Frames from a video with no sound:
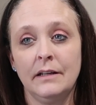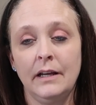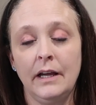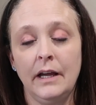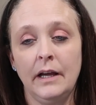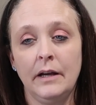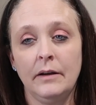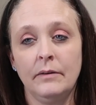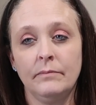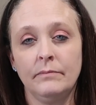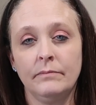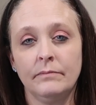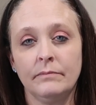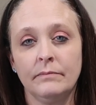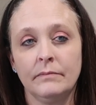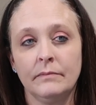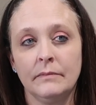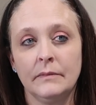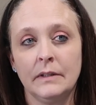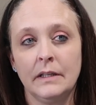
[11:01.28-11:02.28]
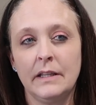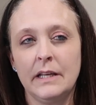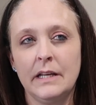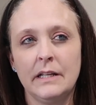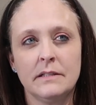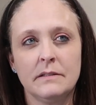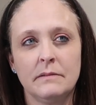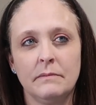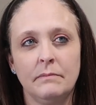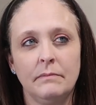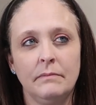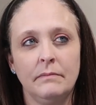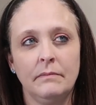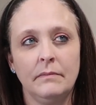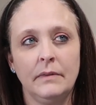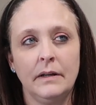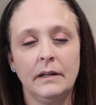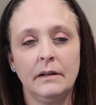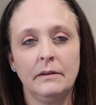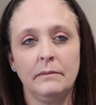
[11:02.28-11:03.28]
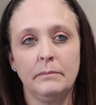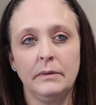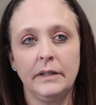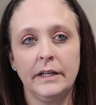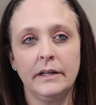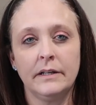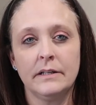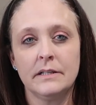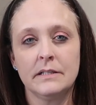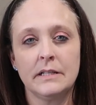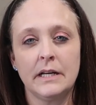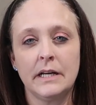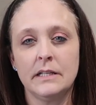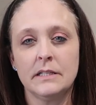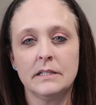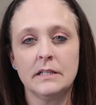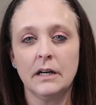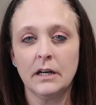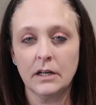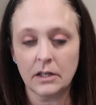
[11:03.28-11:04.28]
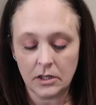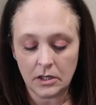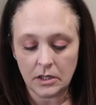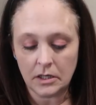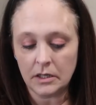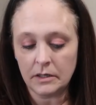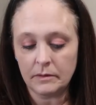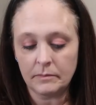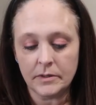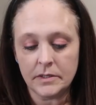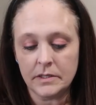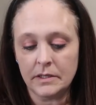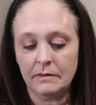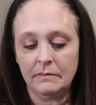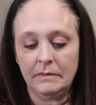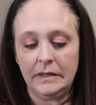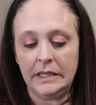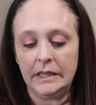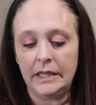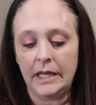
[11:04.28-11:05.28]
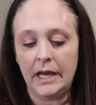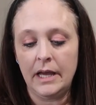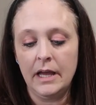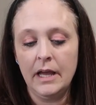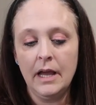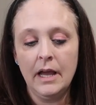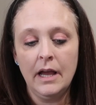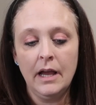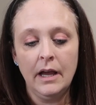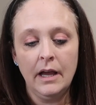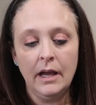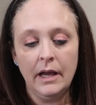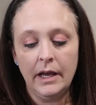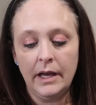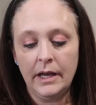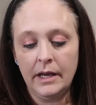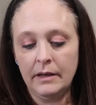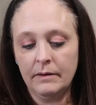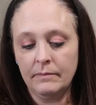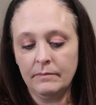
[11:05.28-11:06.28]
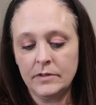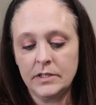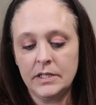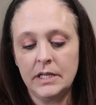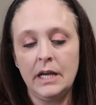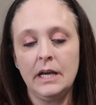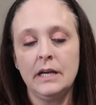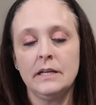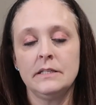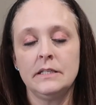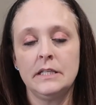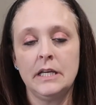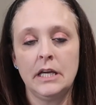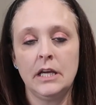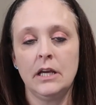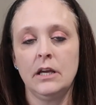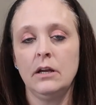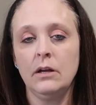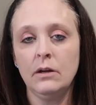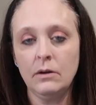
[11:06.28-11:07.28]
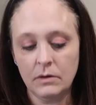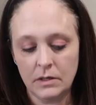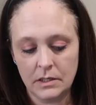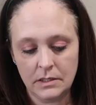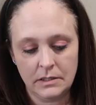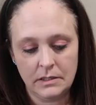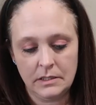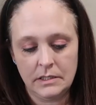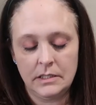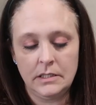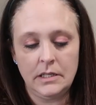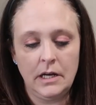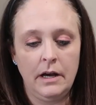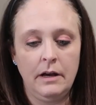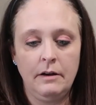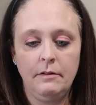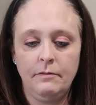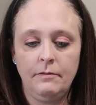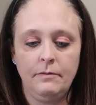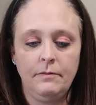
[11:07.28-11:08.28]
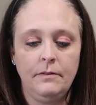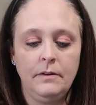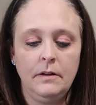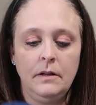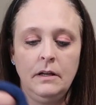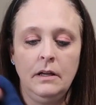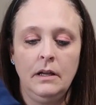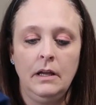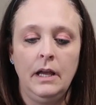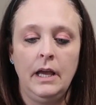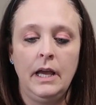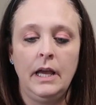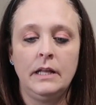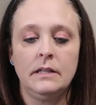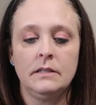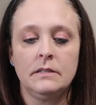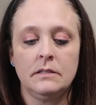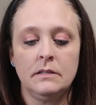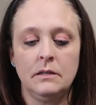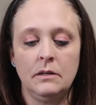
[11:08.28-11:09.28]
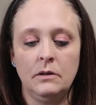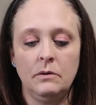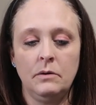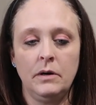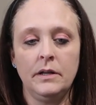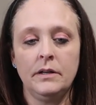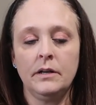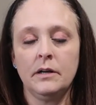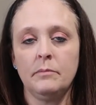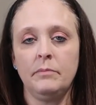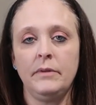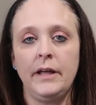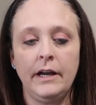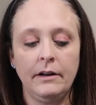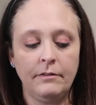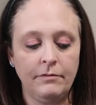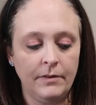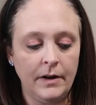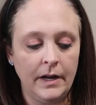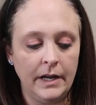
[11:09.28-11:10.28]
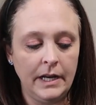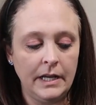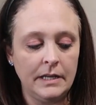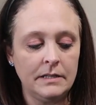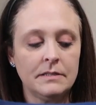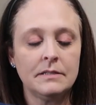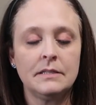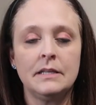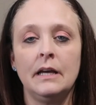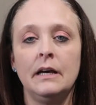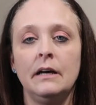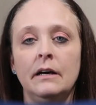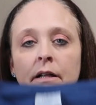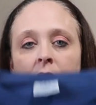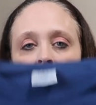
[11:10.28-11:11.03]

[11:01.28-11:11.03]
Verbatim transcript: Um, I think it's uh, BlairDesigns.com or something like that. Um, she has the cutest stuff. And so on her Black Friday sale,